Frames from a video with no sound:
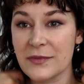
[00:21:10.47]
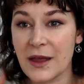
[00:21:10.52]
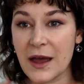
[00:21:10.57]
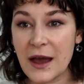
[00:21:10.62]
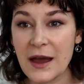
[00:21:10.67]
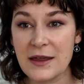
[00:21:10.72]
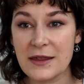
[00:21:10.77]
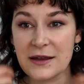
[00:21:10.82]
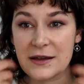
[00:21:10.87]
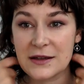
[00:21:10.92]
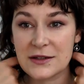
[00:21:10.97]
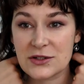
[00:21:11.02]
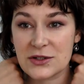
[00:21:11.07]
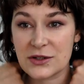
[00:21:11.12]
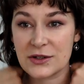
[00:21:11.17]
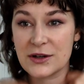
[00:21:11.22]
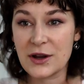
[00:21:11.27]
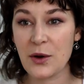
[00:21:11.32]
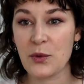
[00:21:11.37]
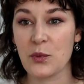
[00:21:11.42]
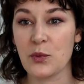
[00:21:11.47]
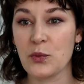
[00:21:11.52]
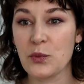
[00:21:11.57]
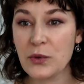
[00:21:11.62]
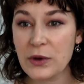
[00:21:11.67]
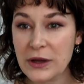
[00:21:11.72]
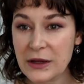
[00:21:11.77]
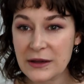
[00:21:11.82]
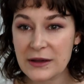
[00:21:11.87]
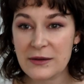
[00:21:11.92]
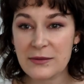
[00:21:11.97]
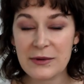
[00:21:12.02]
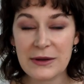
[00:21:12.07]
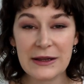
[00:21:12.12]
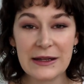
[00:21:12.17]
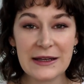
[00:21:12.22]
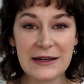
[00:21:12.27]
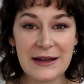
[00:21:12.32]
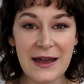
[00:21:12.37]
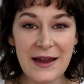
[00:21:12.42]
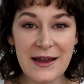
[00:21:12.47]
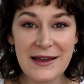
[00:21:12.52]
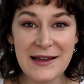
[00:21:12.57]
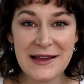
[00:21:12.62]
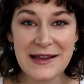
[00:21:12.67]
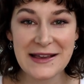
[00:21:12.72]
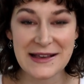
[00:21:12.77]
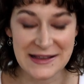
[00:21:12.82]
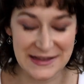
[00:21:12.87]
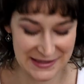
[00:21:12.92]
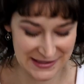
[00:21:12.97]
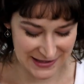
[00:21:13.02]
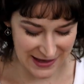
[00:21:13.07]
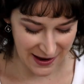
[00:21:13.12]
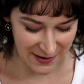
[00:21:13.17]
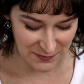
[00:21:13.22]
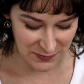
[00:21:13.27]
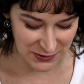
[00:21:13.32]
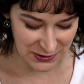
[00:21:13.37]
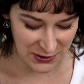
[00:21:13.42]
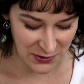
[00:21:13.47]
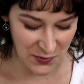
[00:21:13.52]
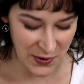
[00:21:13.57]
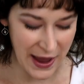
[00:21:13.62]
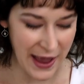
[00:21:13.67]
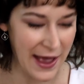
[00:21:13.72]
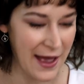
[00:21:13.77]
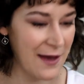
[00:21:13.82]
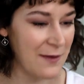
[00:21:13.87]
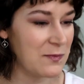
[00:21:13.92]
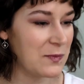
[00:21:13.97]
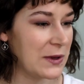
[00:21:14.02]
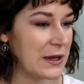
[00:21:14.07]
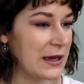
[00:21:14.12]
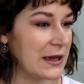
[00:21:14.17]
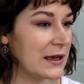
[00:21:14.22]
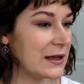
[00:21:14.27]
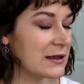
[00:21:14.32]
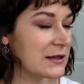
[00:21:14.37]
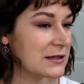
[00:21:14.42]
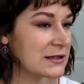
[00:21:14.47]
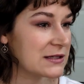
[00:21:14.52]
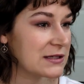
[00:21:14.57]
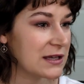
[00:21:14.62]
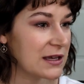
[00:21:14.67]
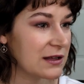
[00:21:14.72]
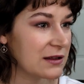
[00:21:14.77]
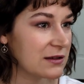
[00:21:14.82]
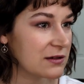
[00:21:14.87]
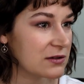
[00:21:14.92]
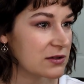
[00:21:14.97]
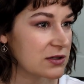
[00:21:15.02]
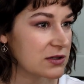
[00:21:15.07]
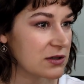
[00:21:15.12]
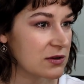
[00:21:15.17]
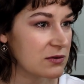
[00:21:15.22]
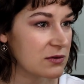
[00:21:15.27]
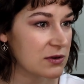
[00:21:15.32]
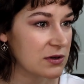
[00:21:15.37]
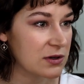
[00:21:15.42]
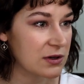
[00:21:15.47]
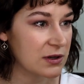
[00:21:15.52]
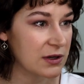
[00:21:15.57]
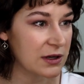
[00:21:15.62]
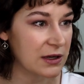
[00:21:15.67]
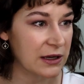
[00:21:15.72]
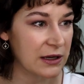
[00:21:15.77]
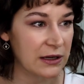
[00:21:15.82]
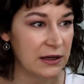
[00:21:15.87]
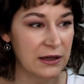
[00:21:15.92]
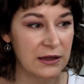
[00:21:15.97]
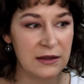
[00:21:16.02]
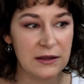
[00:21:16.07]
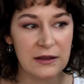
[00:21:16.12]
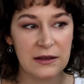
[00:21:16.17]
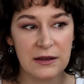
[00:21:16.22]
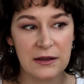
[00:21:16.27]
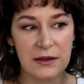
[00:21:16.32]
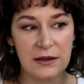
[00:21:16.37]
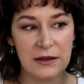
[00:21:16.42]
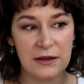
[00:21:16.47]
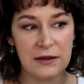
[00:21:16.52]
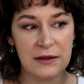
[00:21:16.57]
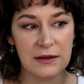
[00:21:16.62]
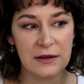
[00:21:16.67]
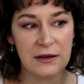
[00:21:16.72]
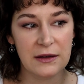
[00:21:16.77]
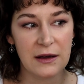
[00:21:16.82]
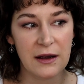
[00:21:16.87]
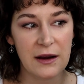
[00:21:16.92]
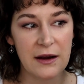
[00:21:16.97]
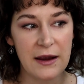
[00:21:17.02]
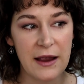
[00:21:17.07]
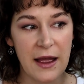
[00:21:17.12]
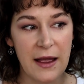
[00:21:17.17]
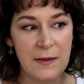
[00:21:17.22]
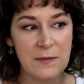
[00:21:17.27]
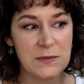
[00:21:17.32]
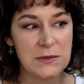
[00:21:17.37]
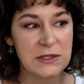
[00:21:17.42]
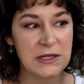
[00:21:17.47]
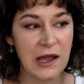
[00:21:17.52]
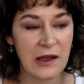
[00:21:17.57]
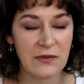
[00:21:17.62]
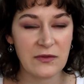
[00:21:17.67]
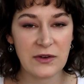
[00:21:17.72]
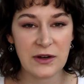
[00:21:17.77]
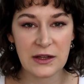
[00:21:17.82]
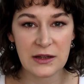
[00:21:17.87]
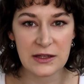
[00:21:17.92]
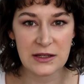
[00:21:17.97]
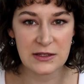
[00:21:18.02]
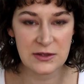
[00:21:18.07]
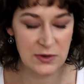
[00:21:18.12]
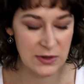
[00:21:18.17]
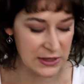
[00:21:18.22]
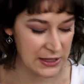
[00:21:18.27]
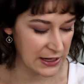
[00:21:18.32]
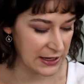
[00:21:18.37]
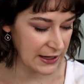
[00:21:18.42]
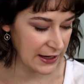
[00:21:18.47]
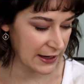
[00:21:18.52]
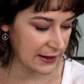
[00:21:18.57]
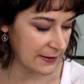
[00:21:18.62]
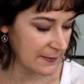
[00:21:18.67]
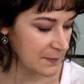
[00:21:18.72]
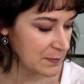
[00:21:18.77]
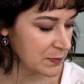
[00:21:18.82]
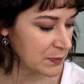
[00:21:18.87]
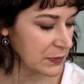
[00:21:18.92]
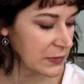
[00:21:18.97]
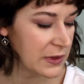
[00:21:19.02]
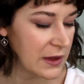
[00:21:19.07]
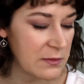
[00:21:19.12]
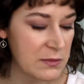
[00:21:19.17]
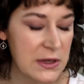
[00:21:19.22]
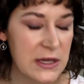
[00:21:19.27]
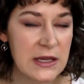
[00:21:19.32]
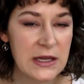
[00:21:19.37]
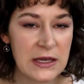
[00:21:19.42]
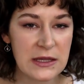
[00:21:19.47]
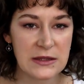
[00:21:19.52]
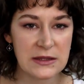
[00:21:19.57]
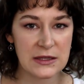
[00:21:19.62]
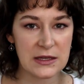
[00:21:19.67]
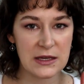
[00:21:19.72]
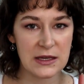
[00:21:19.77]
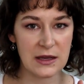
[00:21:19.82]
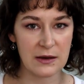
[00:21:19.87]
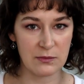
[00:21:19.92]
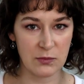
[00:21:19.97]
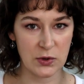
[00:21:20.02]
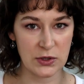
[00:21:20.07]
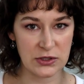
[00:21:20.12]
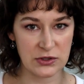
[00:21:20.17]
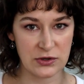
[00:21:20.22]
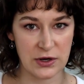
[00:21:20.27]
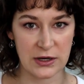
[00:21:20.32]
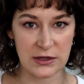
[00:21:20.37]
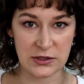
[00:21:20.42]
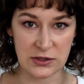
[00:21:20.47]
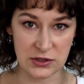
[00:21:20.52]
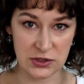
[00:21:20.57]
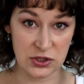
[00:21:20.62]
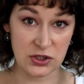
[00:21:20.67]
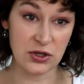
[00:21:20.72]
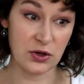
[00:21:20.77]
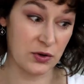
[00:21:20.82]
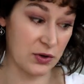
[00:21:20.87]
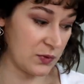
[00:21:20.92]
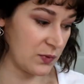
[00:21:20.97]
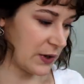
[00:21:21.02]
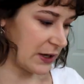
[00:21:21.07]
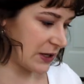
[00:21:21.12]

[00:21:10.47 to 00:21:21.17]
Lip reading: I think it turned out really, really nice. I'm so happy. The skin looks so good. All right, I'm definitely doing that again. Let me get the moisturizer and show you what I